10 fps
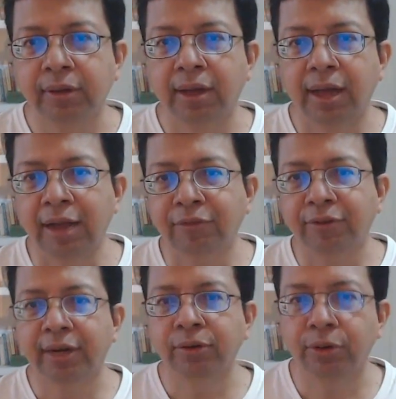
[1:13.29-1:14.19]
I have
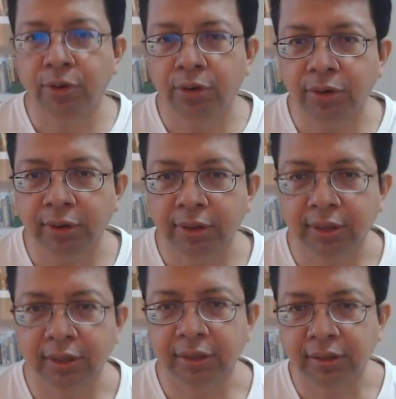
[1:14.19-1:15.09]
tried to
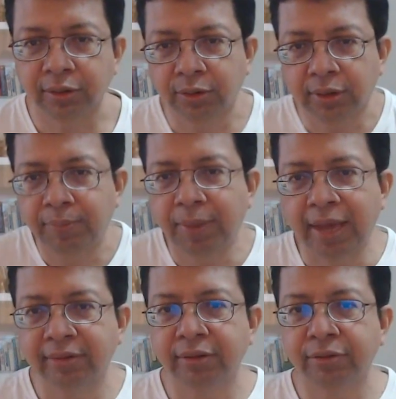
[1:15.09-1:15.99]
draw
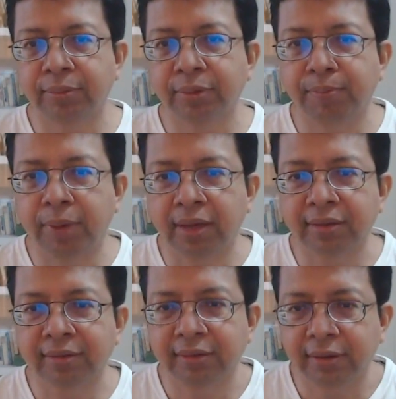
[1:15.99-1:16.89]
comparisons from the
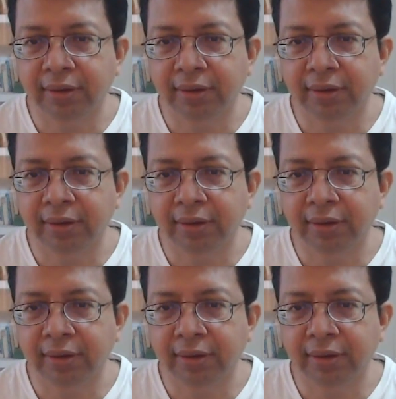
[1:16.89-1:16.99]
past.